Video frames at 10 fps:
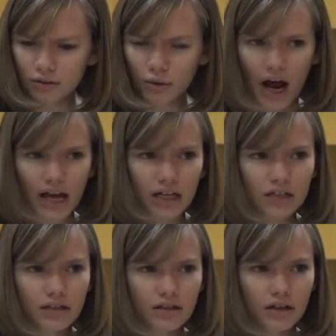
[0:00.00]

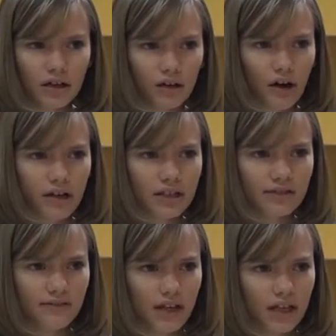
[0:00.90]
right across the
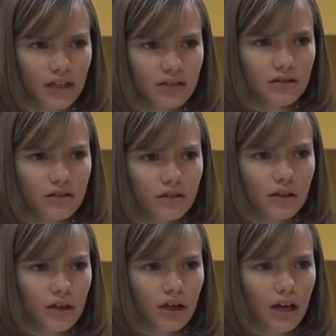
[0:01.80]
face,
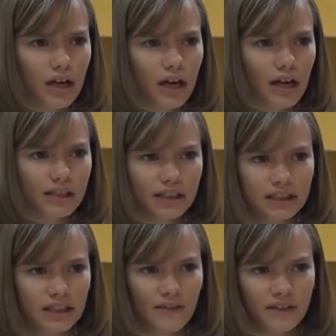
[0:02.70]
and
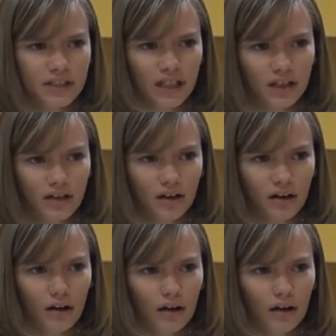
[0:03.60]
it devastated her.